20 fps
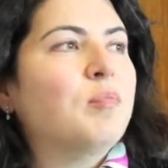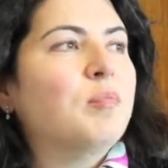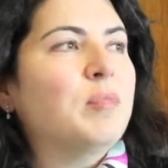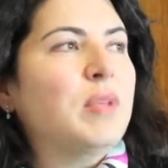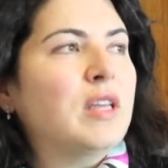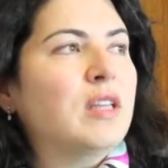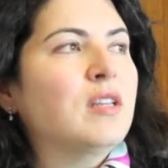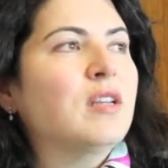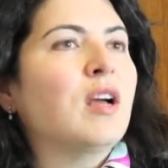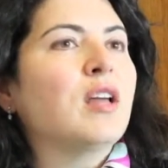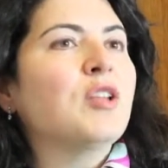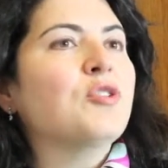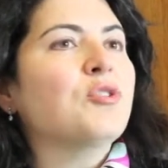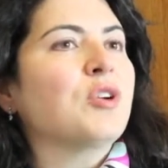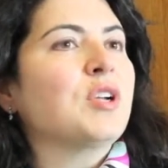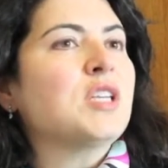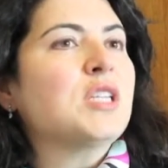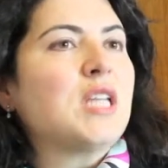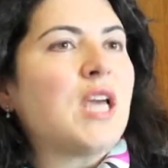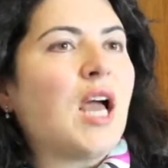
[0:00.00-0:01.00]
been under
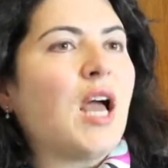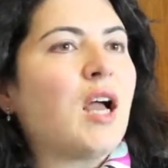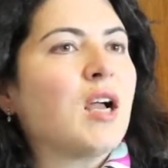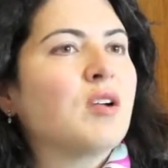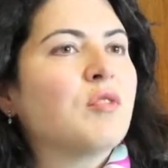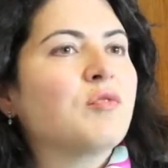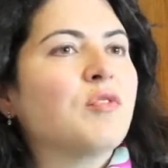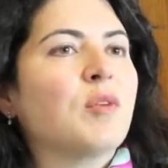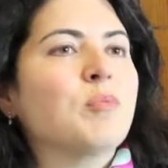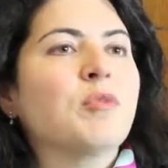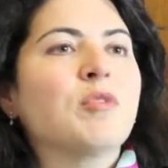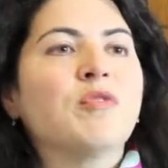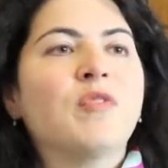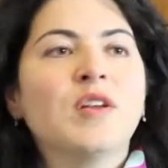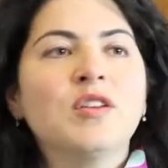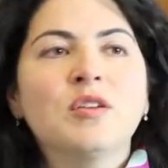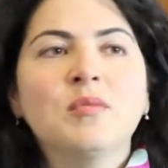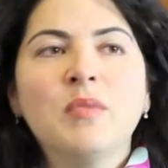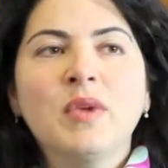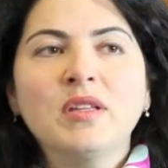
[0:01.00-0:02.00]
attack from the
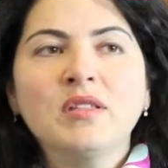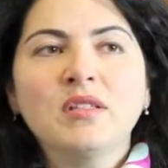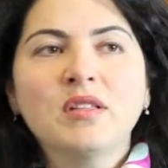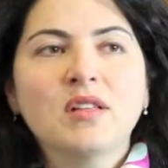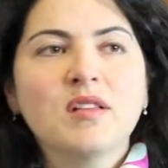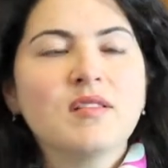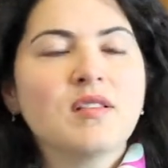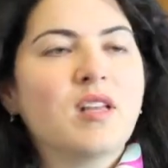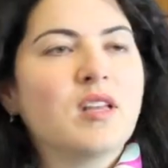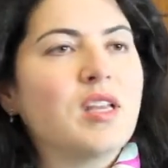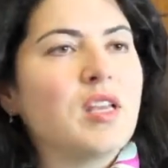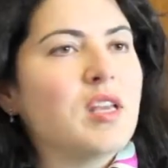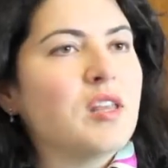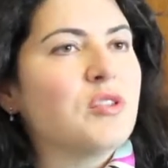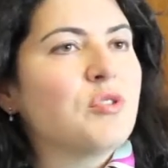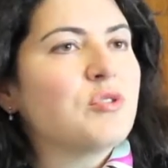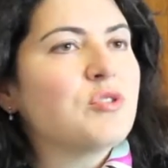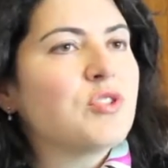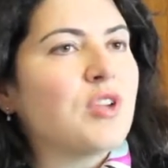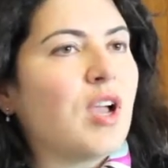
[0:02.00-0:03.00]
fundamentalists on
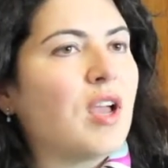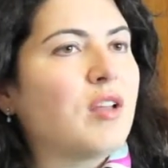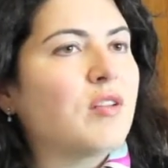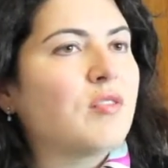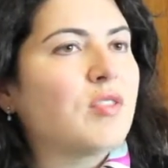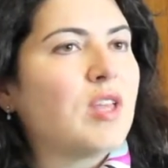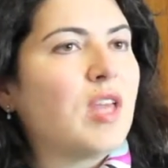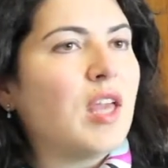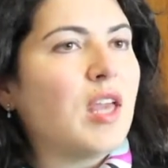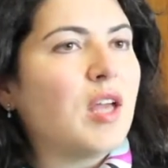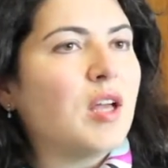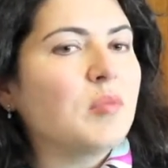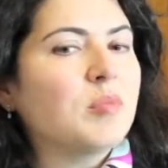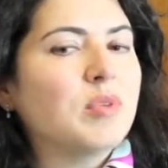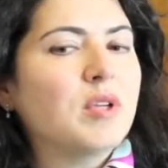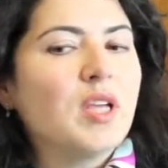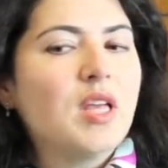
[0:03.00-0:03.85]
either side of the camp.